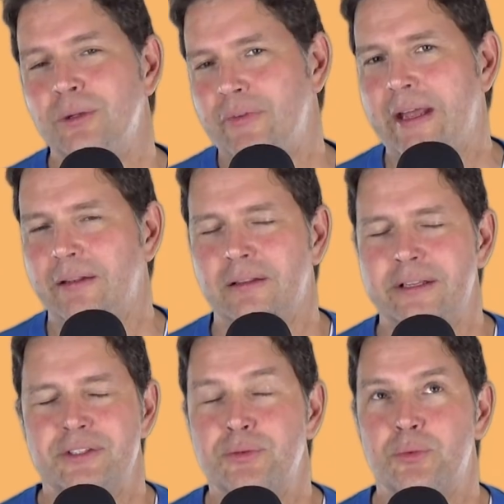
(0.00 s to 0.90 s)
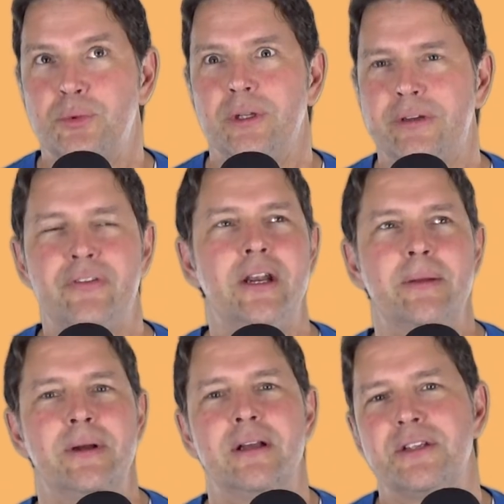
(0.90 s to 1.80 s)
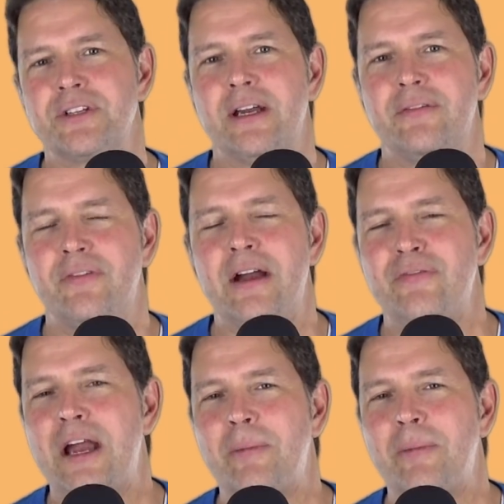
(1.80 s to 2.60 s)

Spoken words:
and that is really funny because I found